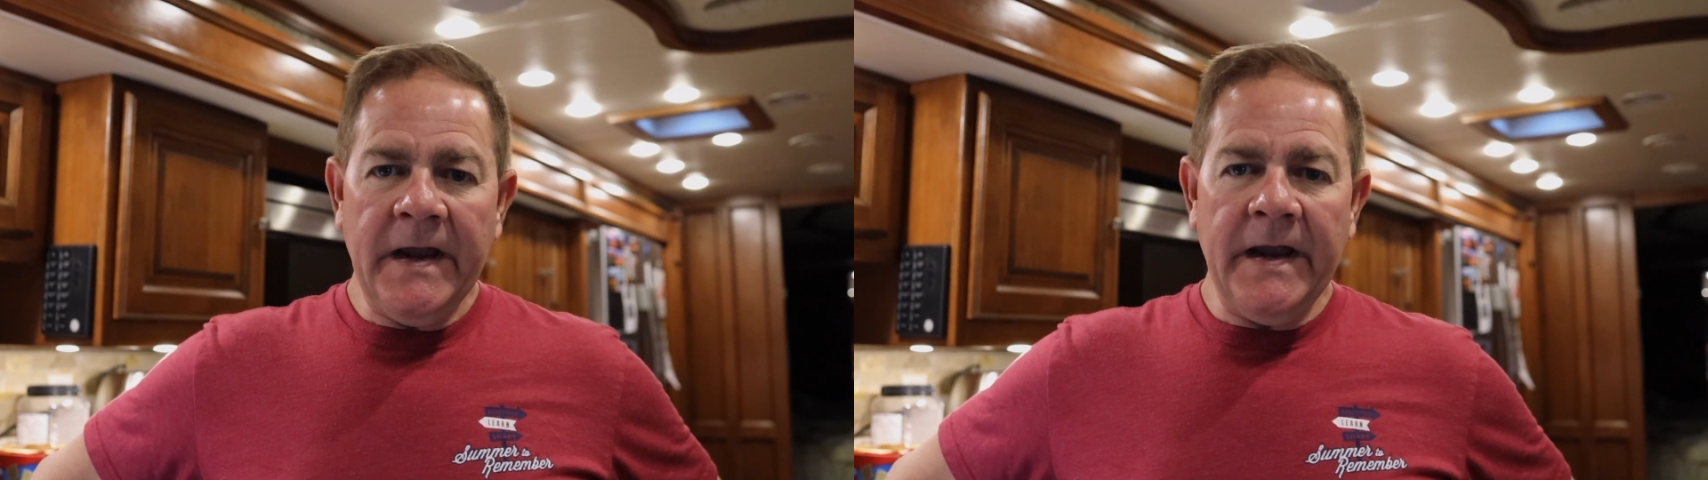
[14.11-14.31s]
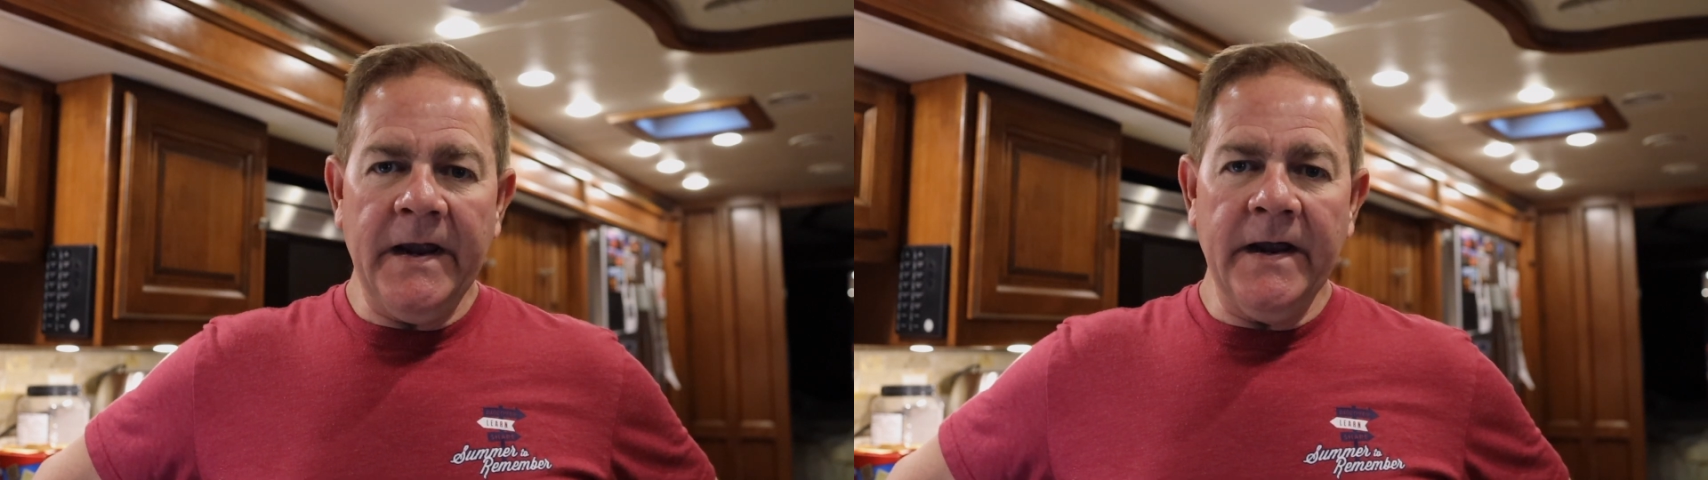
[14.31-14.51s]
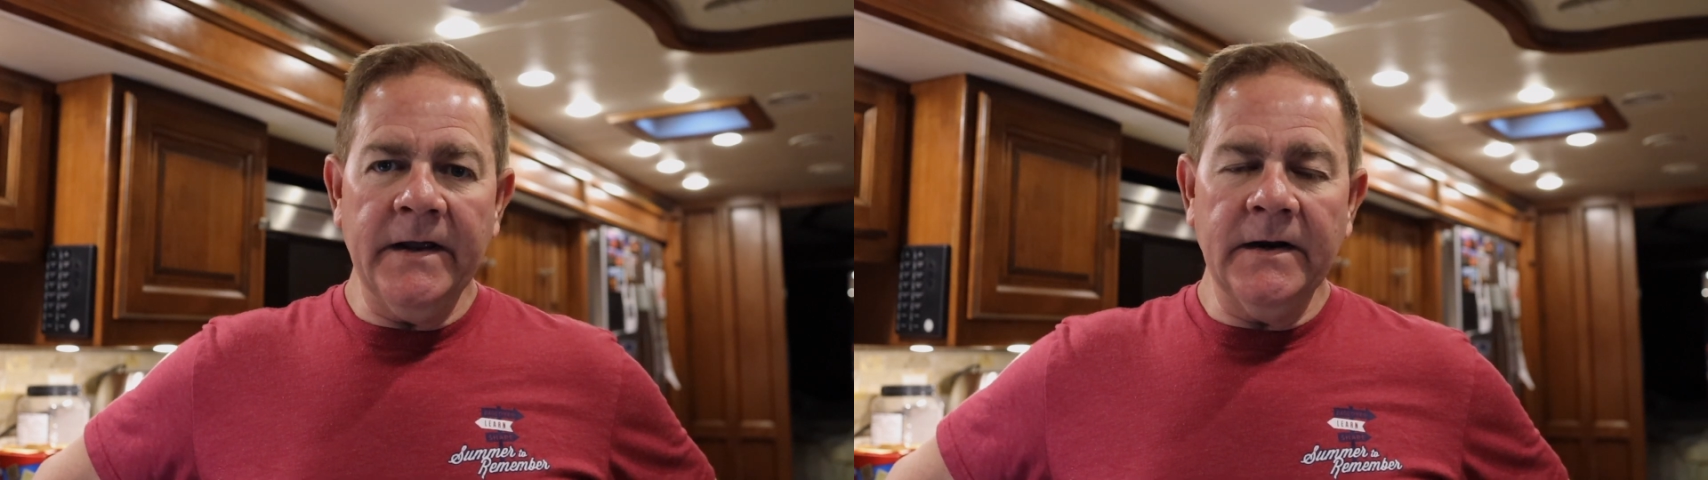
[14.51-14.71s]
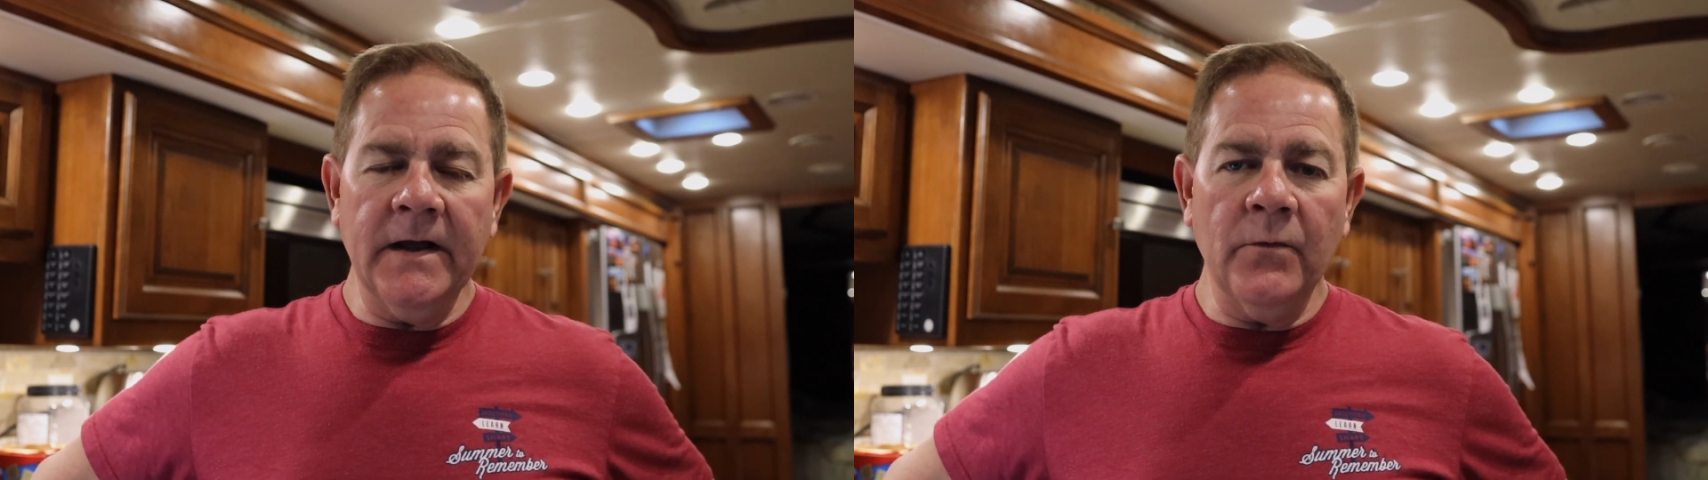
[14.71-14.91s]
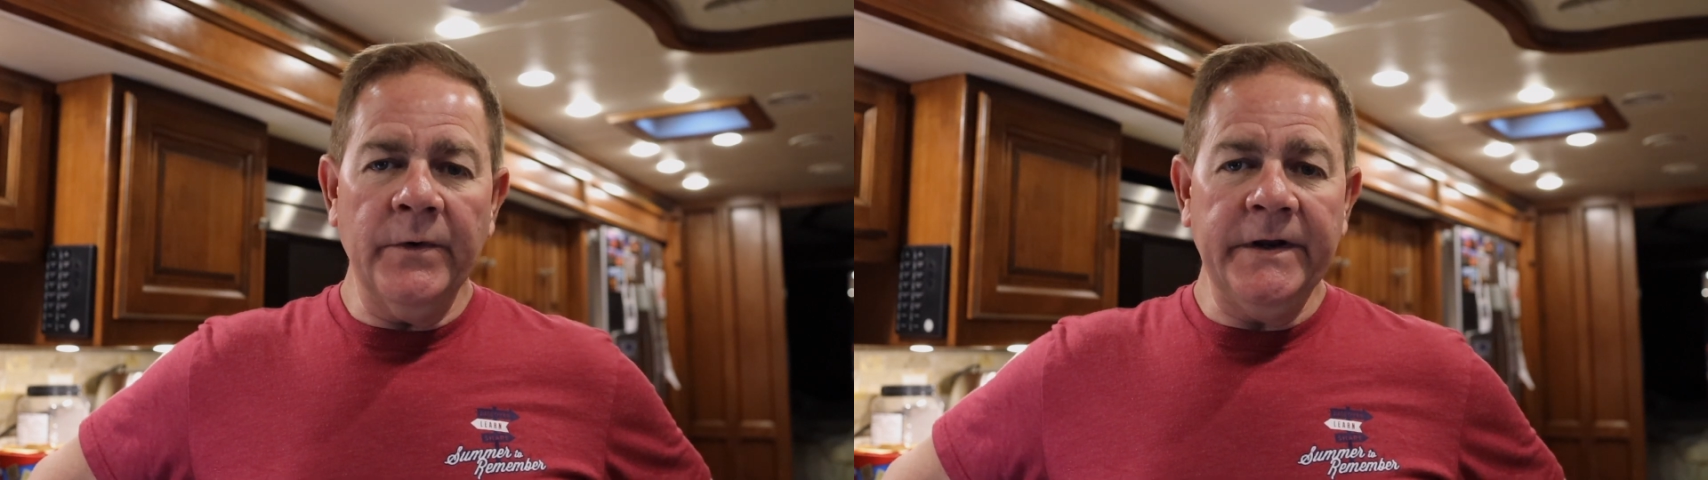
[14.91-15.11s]

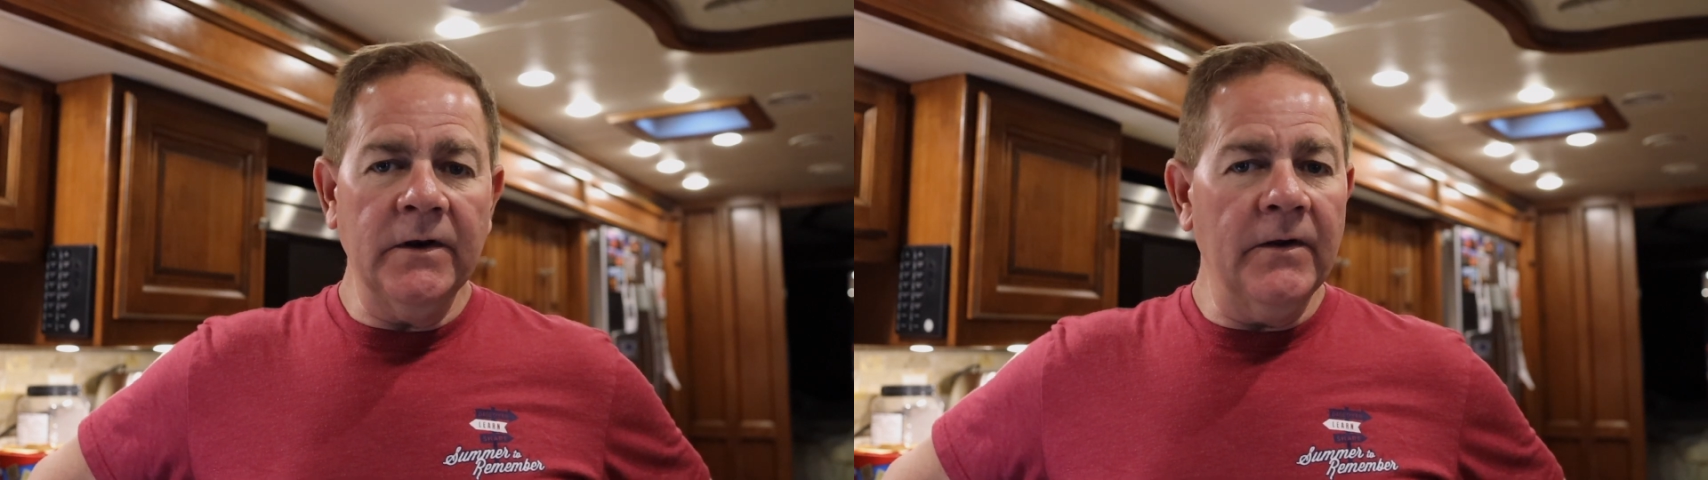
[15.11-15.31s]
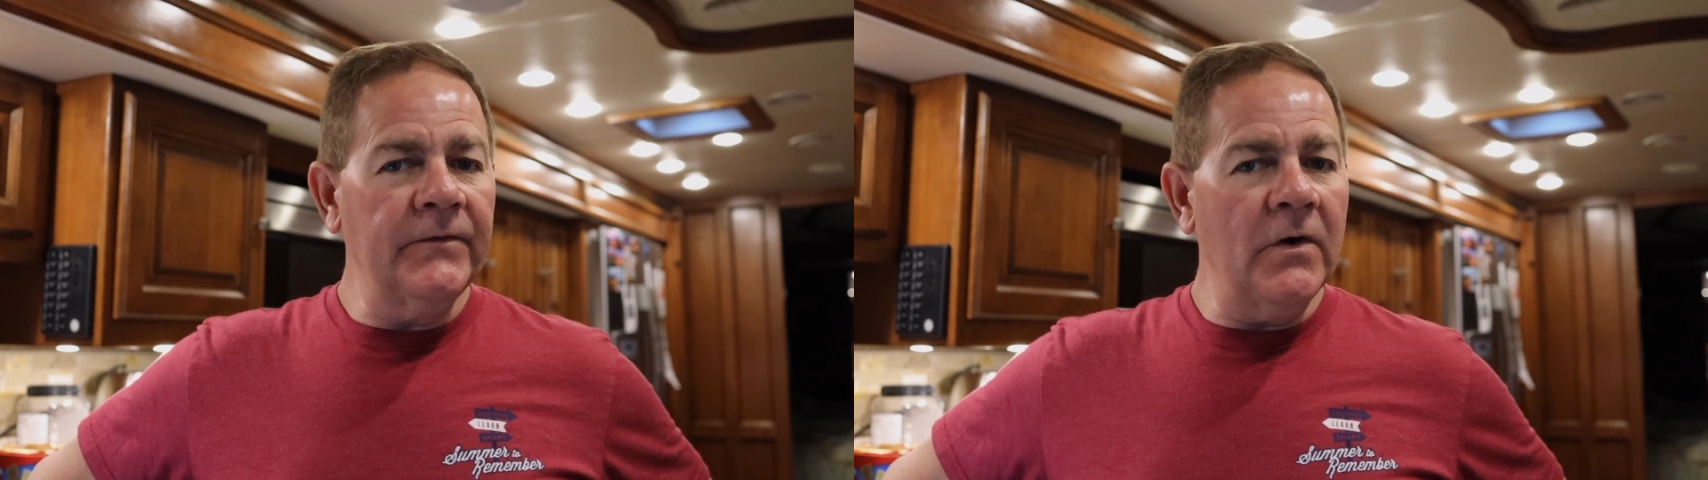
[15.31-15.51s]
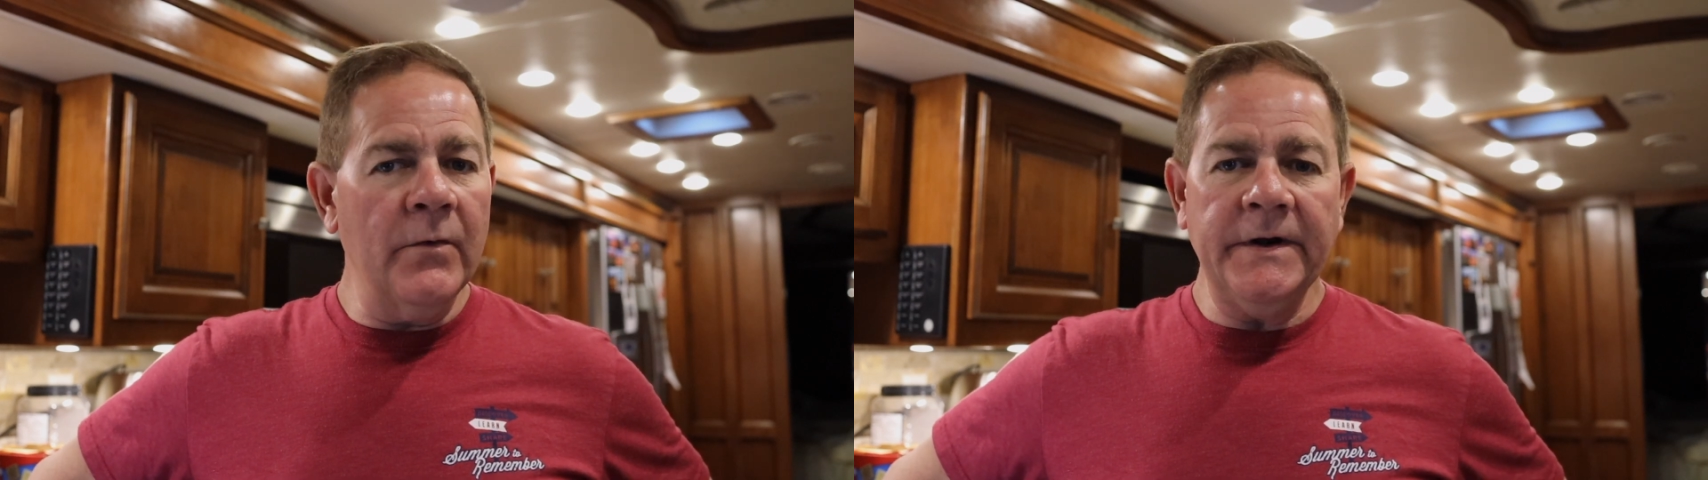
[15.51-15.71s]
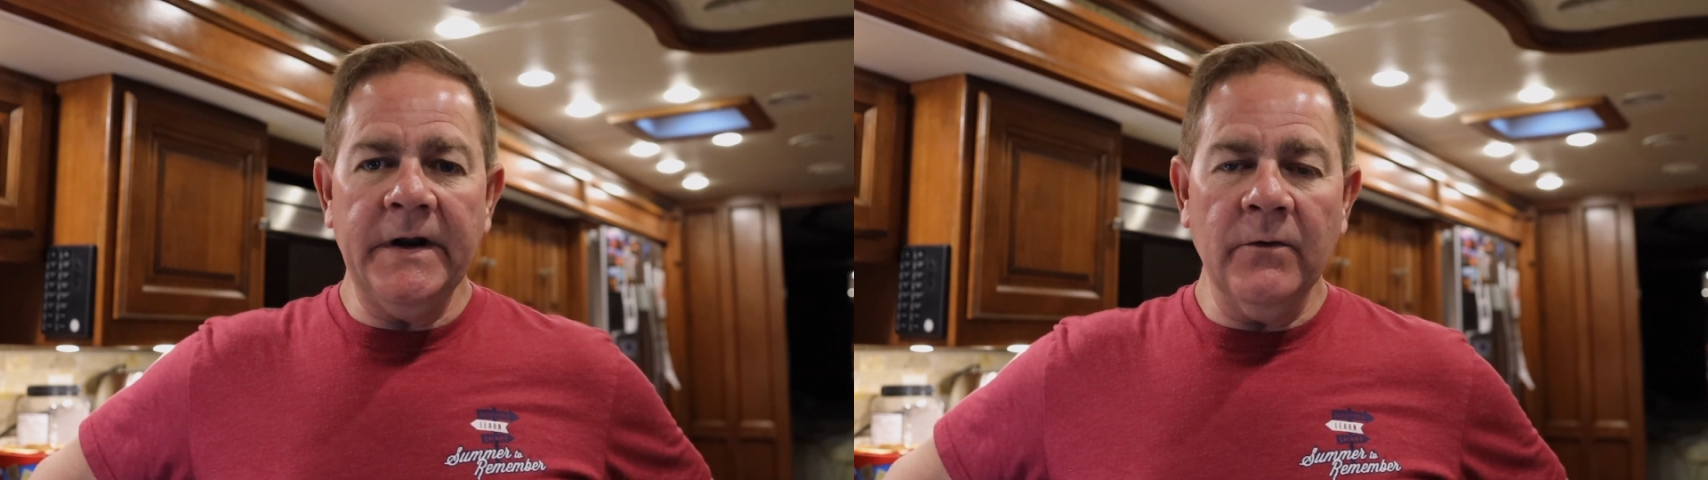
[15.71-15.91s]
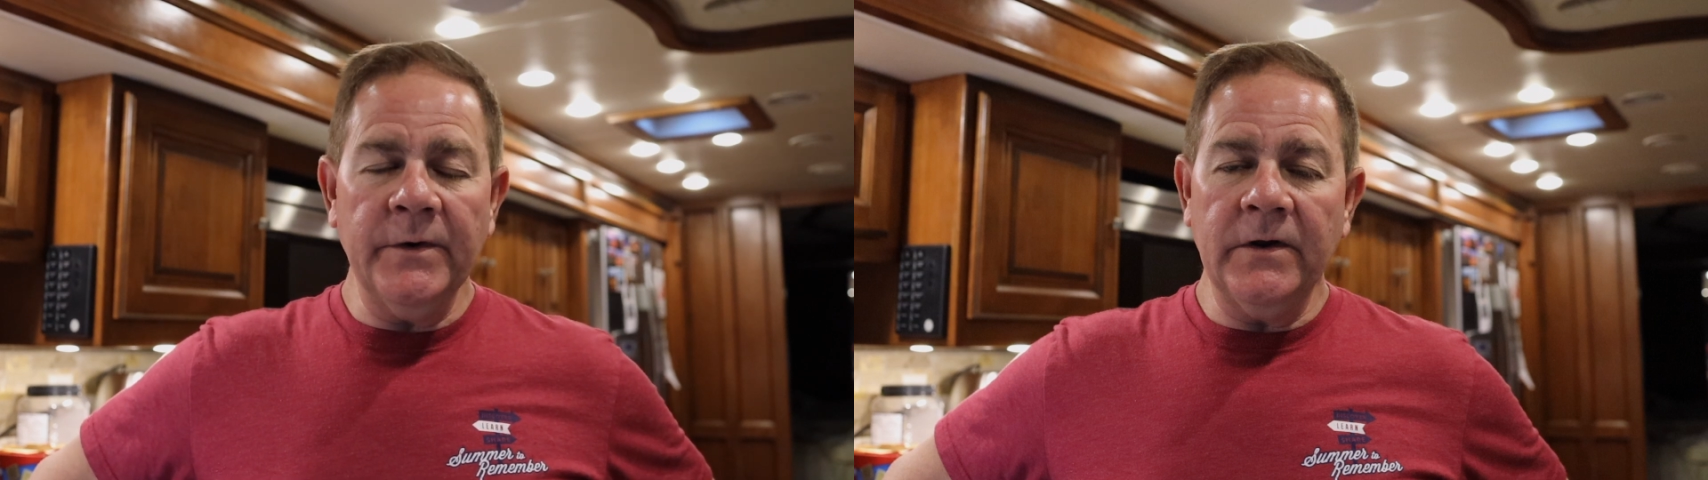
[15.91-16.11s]
And we love going there.